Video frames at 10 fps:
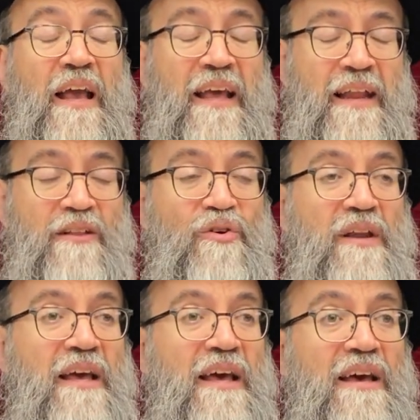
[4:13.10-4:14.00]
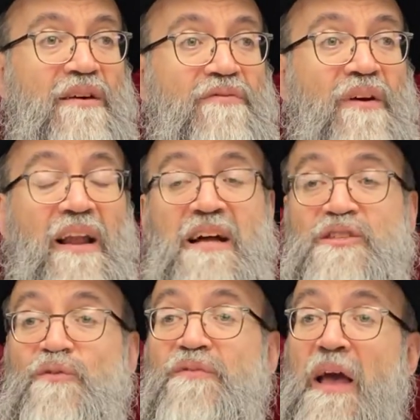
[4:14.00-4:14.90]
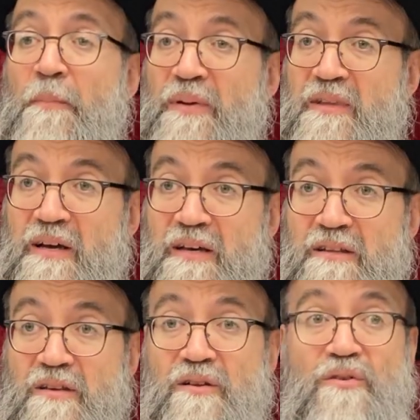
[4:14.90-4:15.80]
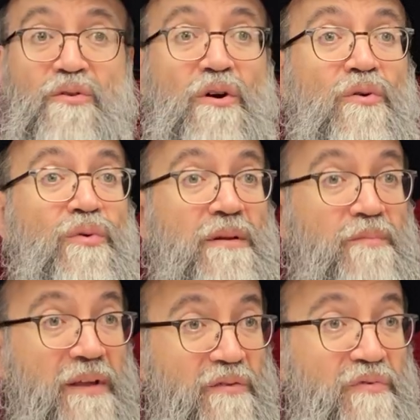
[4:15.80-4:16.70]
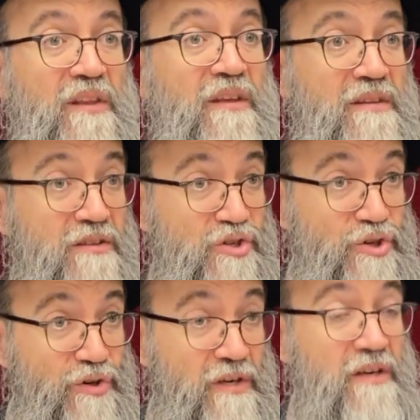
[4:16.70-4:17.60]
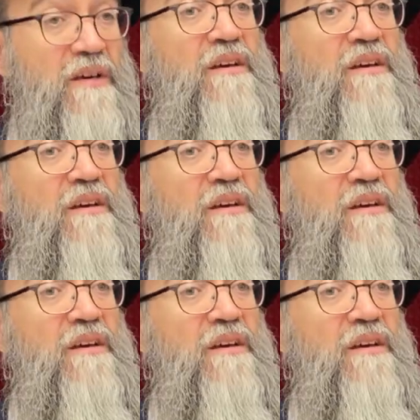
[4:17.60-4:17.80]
gonna have lots of appetite to go and benefit and enjoy